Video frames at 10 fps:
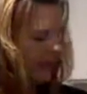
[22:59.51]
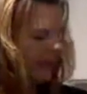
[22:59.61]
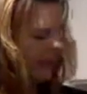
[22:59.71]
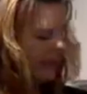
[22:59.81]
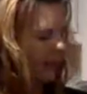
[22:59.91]

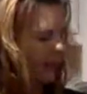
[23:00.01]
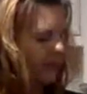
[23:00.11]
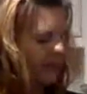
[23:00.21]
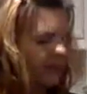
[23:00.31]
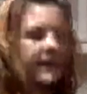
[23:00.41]
Now the
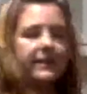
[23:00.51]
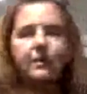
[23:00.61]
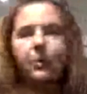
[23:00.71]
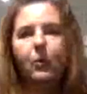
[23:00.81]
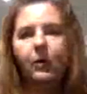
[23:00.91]
recipe says
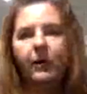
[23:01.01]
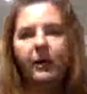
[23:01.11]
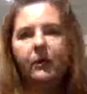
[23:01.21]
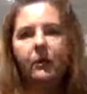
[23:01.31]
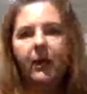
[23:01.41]
to pour it
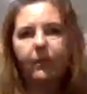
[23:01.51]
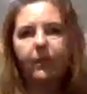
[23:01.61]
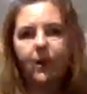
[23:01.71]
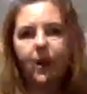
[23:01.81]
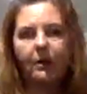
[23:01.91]
in right when
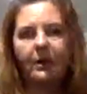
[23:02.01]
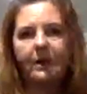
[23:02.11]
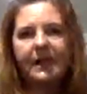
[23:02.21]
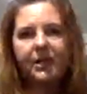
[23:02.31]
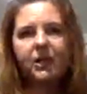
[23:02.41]
the
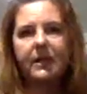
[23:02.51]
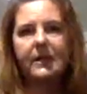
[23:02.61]
caramelization